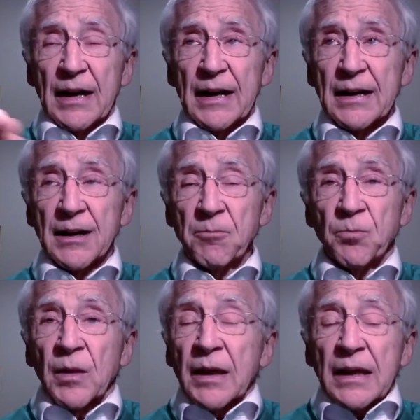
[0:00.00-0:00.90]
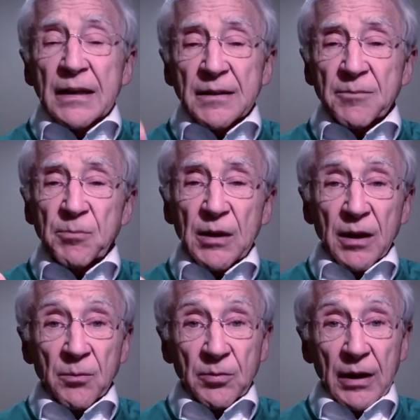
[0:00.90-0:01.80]
Um, it
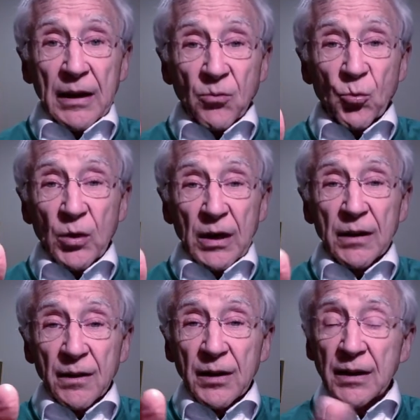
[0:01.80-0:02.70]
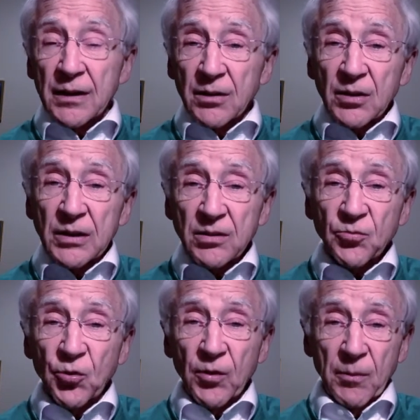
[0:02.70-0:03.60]
becomes a reality, at least
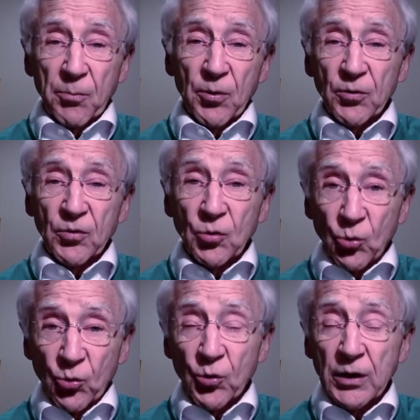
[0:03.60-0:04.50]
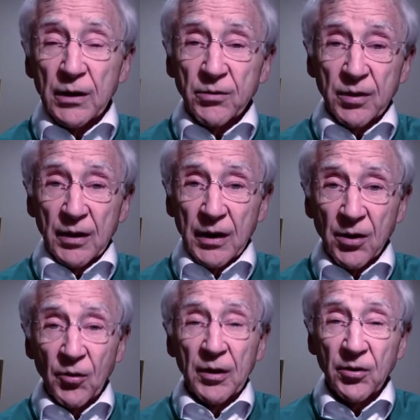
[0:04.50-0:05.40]
for the person who creates the
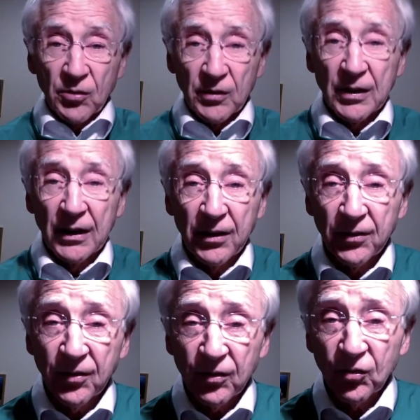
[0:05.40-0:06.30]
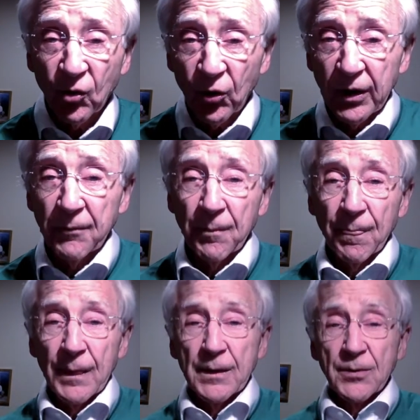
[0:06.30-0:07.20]
narrator to tell us the story.
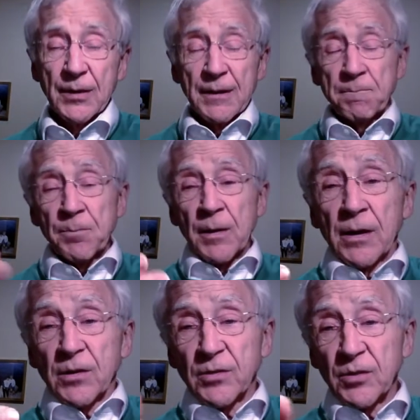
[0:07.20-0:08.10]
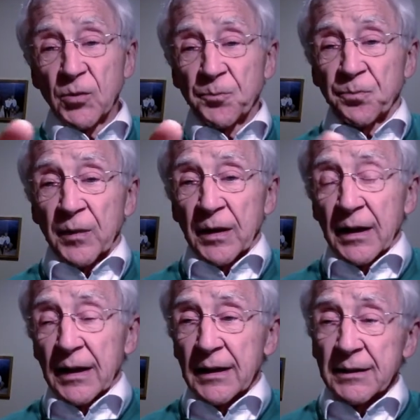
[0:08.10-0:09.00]
Okay, so
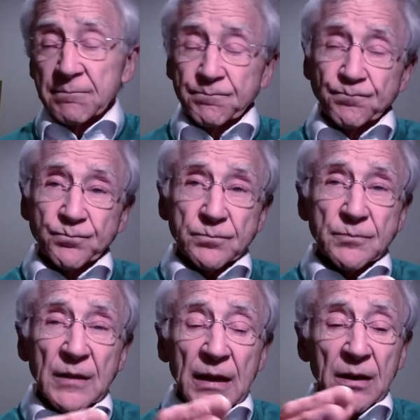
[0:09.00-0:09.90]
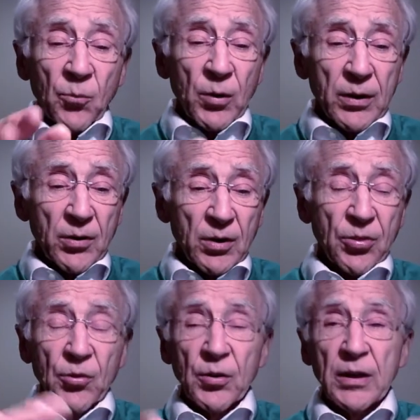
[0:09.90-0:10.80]
um, in what
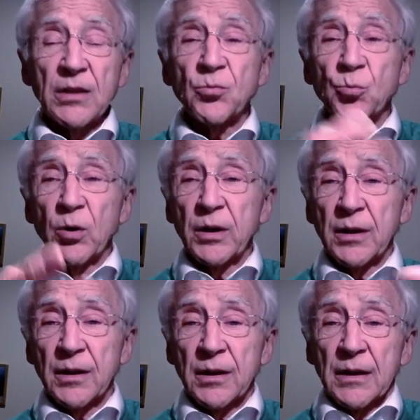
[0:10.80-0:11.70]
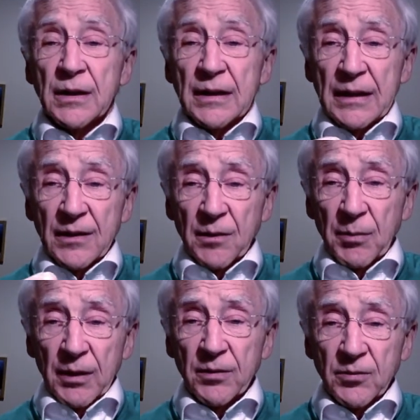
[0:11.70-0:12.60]
Hawthorne is writing in The
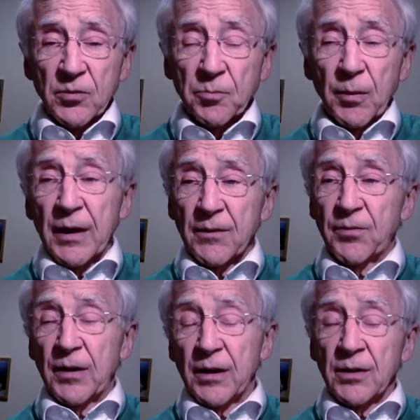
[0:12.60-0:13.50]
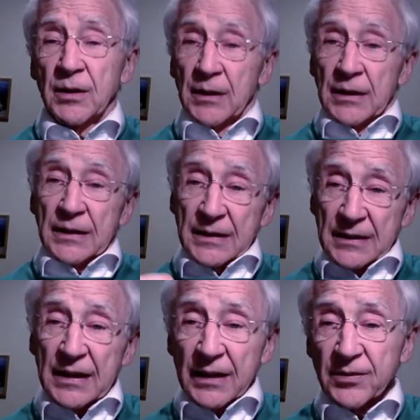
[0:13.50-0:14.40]
Minister's Black Veil,
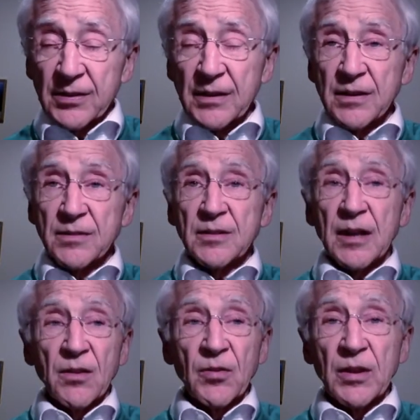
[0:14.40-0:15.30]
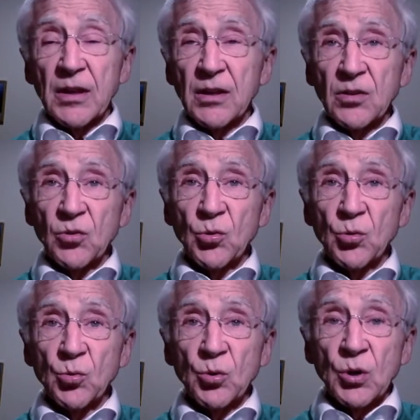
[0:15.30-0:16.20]
yes, he is delving
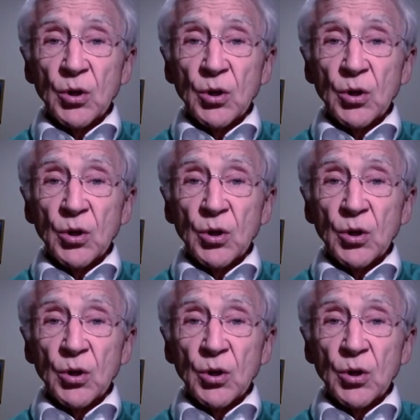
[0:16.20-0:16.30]
into